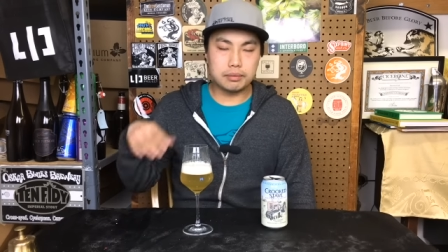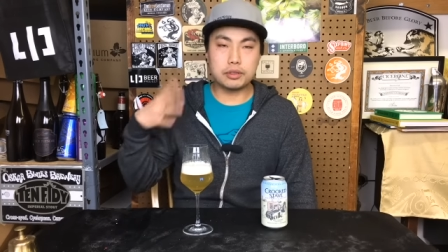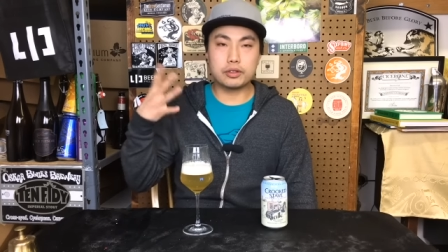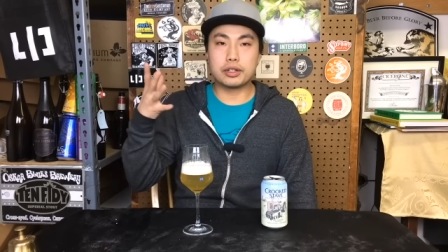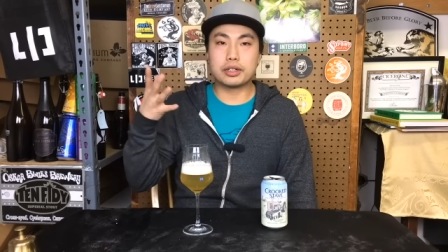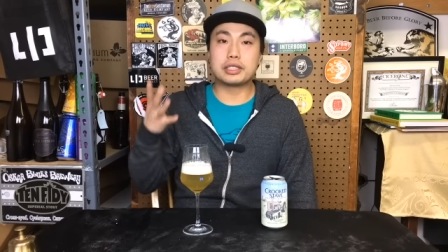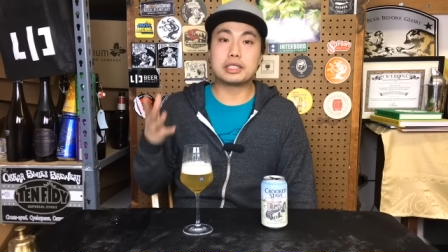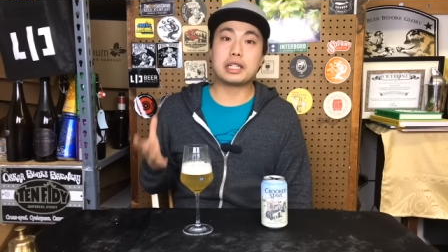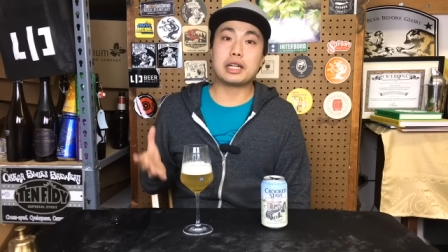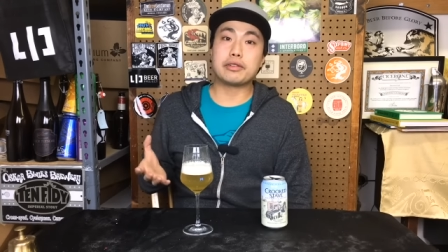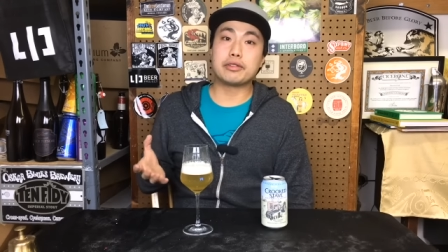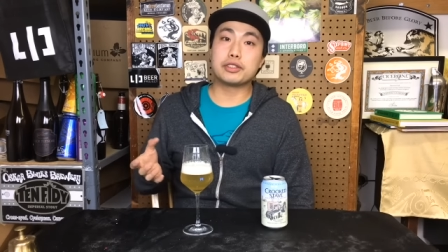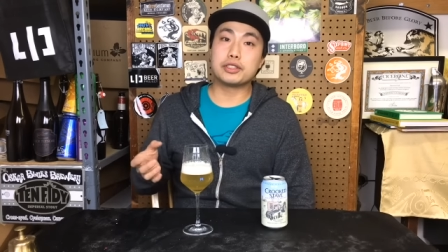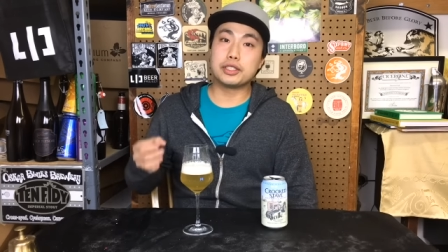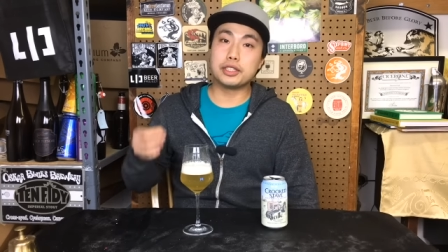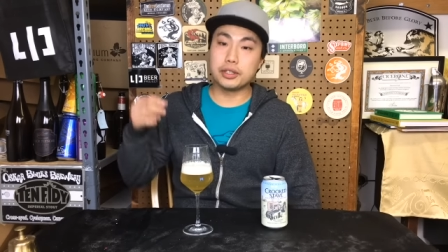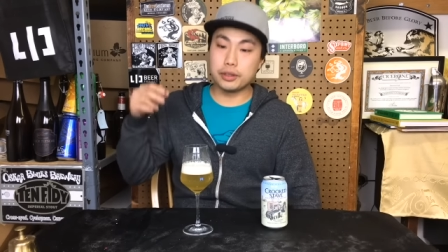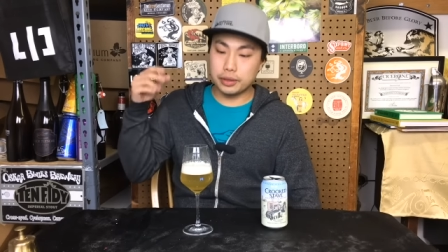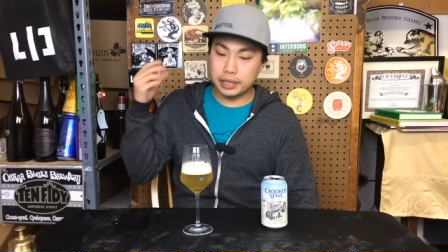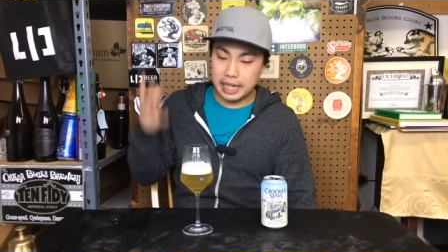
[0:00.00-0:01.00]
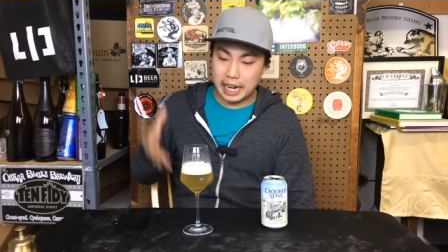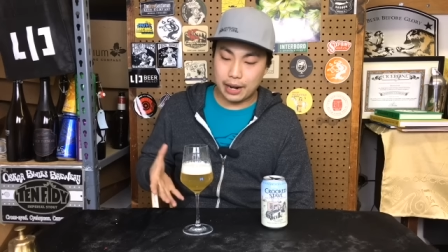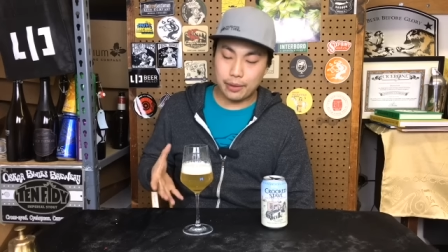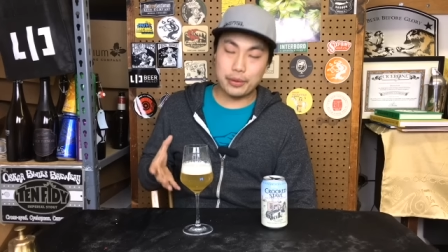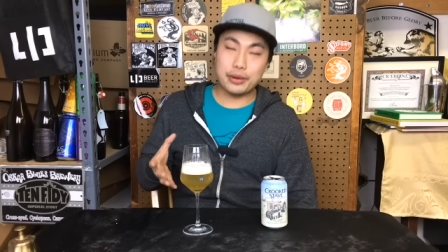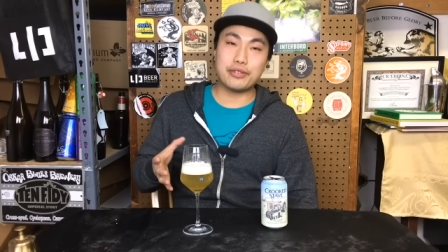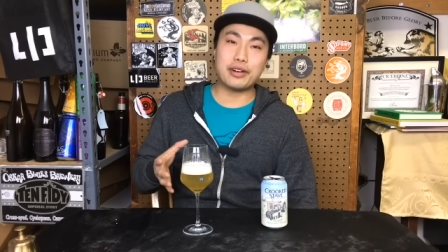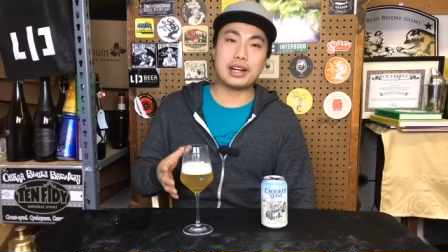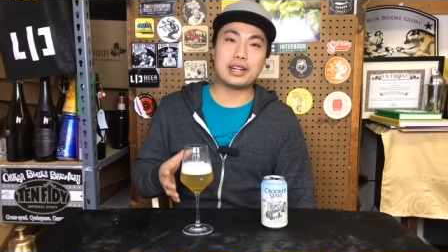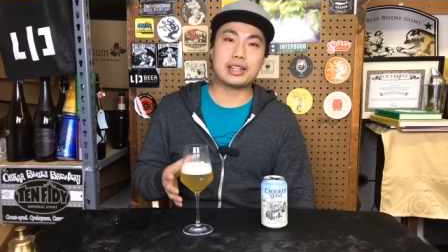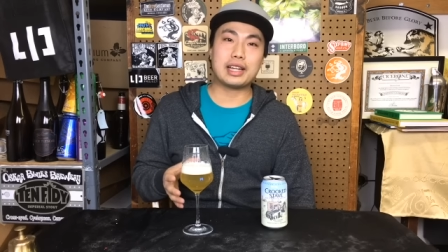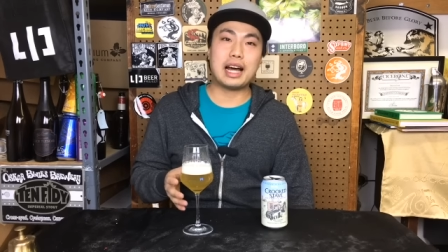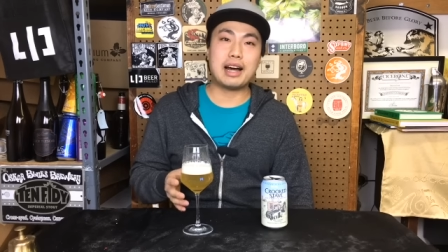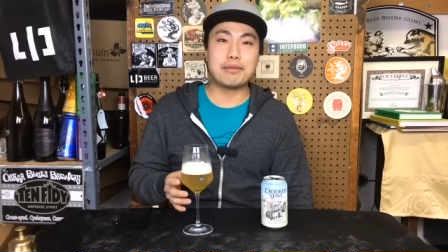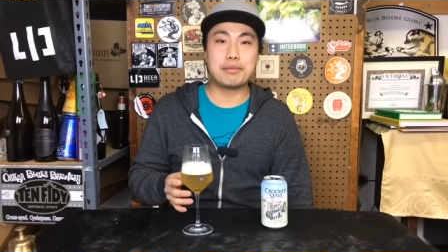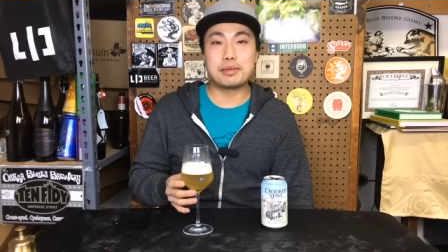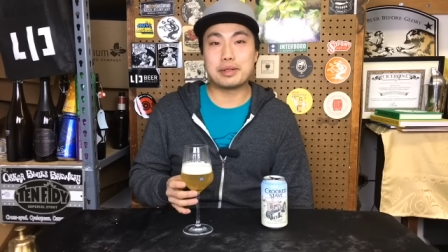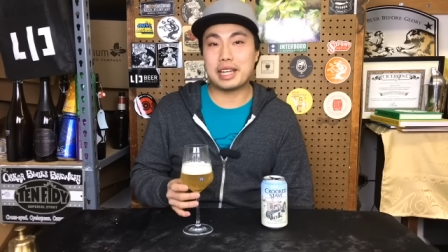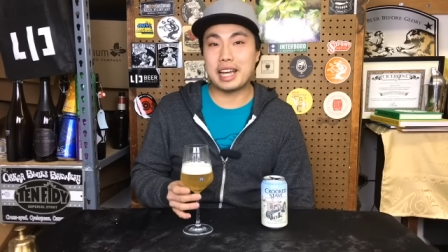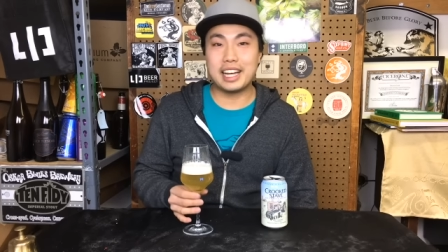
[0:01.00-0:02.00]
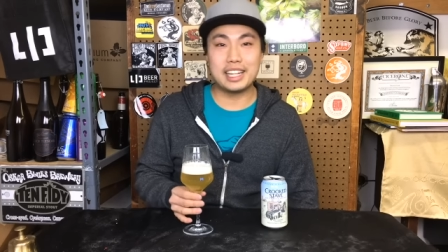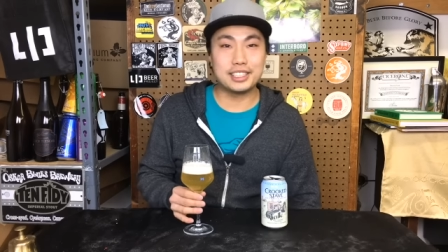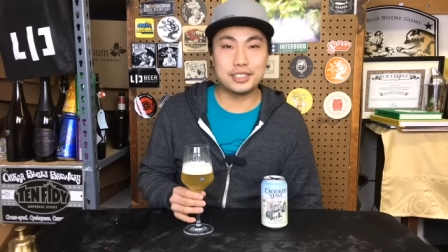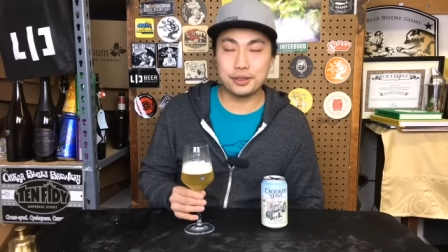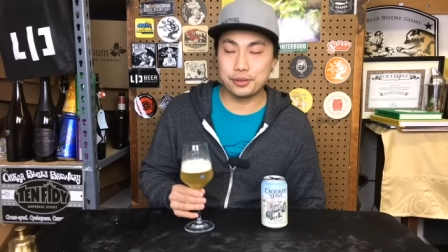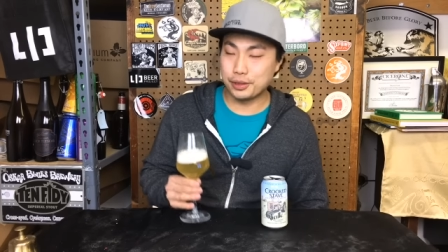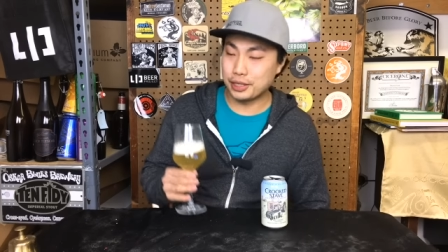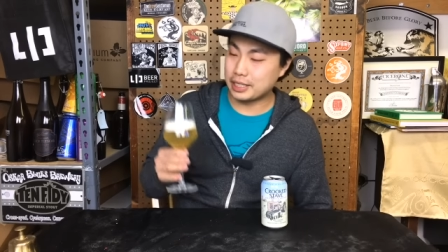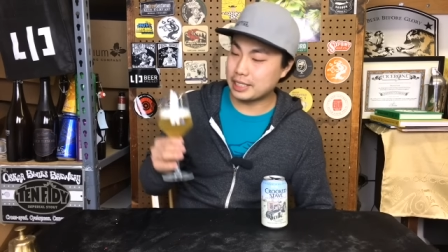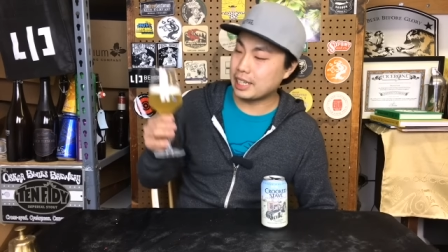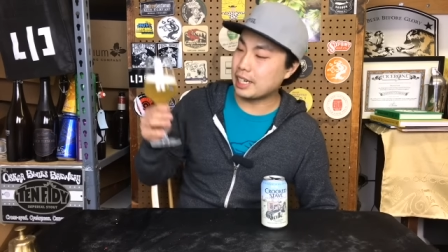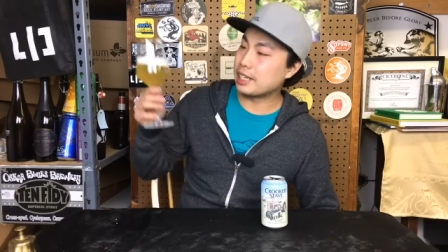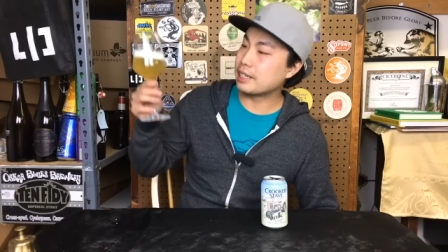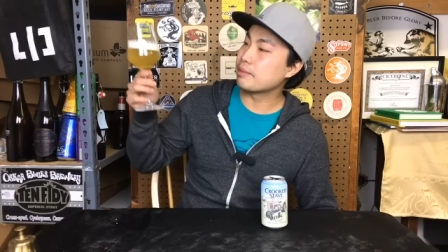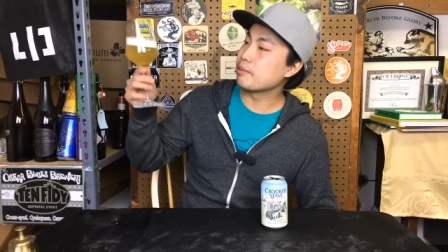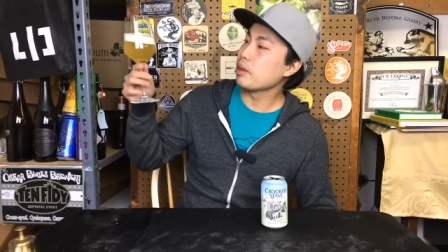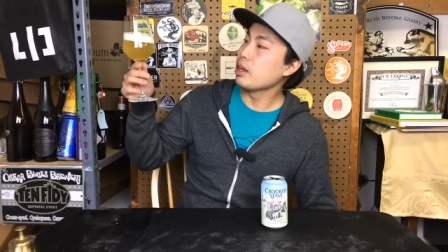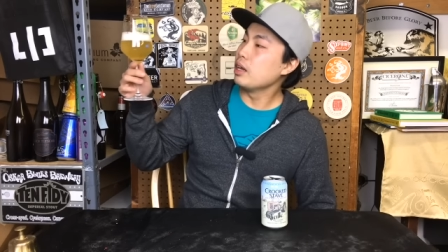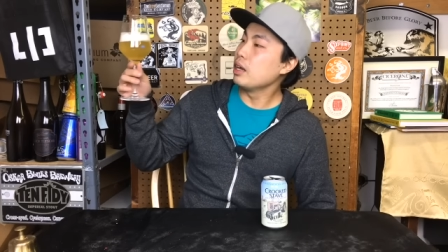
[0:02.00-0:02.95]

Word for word: Crooked Stave used to do, and now we finally have them in cans, so really exciting.